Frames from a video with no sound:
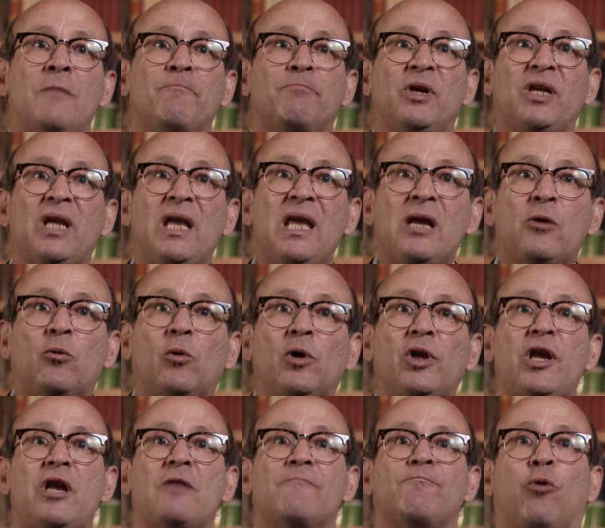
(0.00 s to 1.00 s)
but
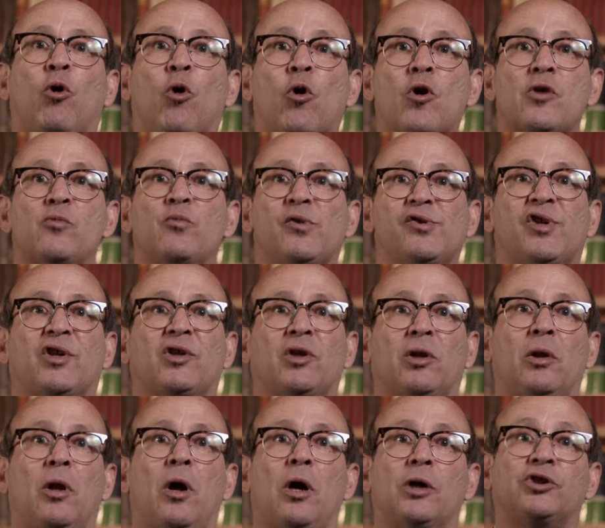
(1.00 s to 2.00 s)
equally important was that the
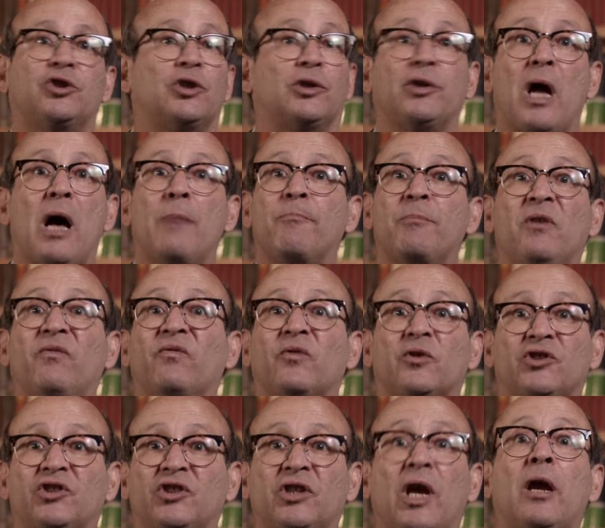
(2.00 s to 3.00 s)
law should not be for
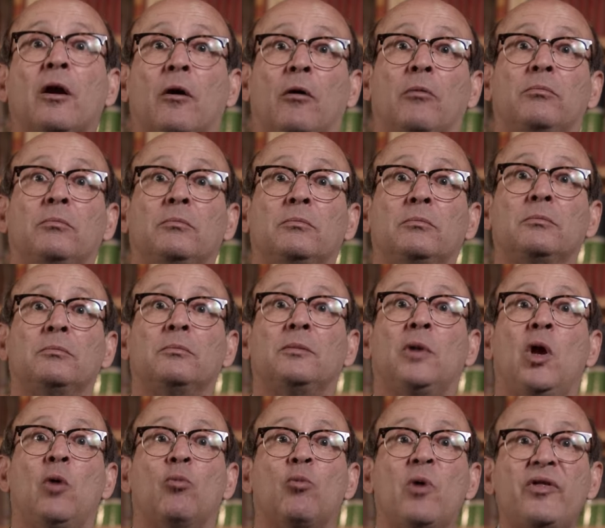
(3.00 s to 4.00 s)
sale.
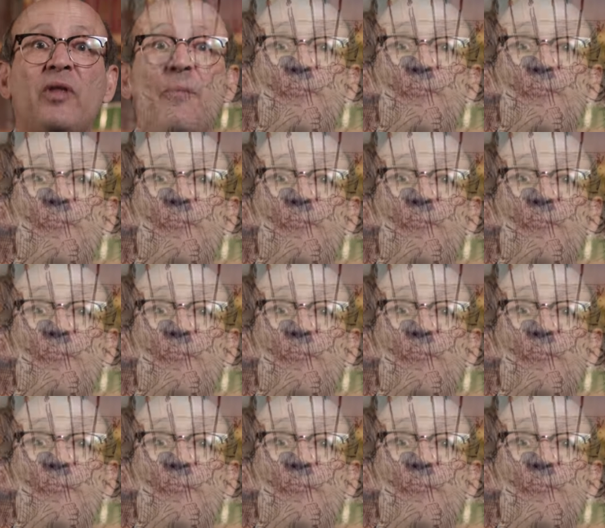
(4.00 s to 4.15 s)
When